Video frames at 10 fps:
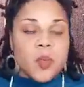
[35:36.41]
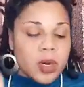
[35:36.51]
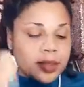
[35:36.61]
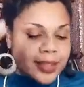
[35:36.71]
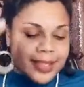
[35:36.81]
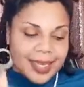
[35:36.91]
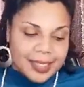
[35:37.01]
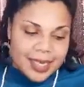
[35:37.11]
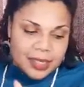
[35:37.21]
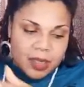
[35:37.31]
work, then that's
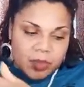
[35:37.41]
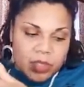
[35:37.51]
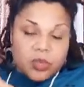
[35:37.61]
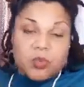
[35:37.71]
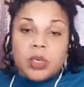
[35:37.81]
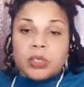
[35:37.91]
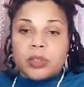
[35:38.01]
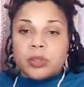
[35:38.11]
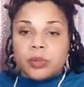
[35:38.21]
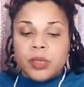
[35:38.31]
not something you want to
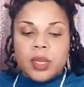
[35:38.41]
do.